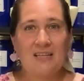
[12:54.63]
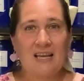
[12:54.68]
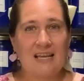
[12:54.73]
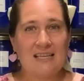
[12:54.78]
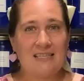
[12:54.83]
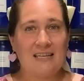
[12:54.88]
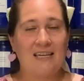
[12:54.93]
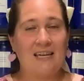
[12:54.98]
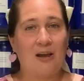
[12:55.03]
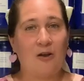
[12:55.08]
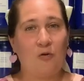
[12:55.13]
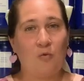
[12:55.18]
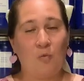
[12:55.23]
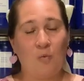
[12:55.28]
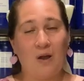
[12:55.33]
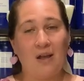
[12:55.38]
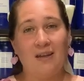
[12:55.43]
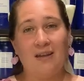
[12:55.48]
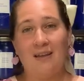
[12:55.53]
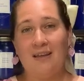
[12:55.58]
I send out
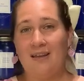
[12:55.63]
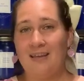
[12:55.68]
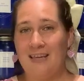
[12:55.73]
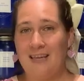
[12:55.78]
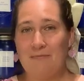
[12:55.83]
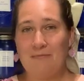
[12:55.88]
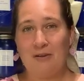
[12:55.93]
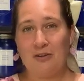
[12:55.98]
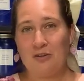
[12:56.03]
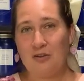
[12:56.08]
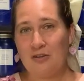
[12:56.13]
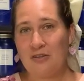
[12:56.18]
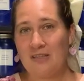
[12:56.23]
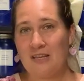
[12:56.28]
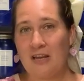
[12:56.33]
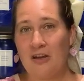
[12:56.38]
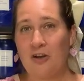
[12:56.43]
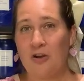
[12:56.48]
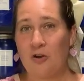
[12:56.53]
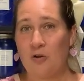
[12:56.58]
1 email
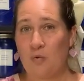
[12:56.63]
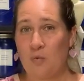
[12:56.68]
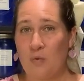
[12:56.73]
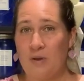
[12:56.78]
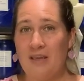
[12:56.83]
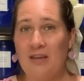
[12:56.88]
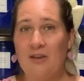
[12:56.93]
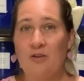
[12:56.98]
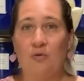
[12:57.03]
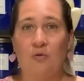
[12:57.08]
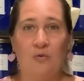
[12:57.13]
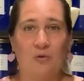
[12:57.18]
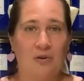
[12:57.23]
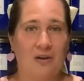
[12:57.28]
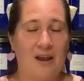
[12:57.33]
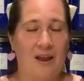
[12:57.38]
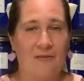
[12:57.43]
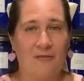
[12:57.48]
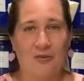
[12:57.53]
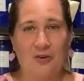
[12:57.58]
newsletter a week or
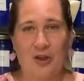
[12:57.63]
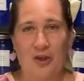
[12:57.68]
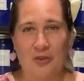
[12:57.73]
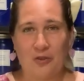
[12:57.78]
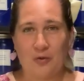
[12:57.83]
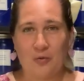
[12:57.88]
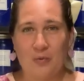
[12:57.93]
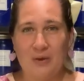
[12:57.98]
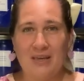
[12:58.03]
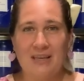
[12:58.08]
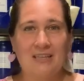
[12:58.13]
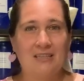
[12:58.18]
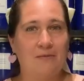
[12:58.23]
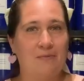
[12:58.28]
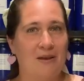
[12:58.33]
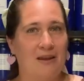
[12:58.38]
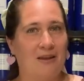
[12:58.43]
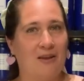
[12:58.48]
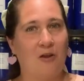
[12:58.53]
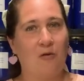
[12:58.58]
every other week,
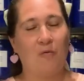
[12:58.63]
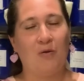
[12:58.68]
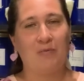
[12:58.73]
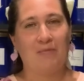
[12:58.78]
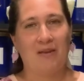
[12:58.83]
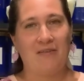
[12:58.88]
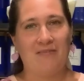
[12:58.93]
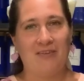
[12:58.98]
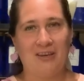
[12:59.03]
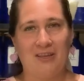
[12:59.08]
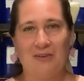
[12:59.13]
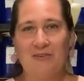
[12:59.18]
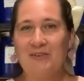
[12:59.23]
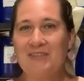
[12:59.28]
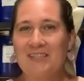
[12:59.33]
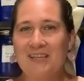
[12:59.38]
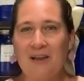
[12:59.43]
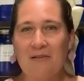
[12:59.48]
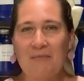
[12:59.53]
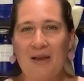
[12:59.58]
depending on when my
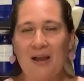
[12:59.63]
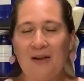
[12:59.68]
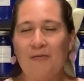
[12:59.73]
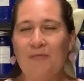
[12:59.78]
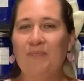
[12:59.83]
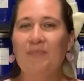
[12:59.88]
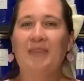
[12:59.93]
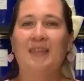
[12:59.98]
videos come out,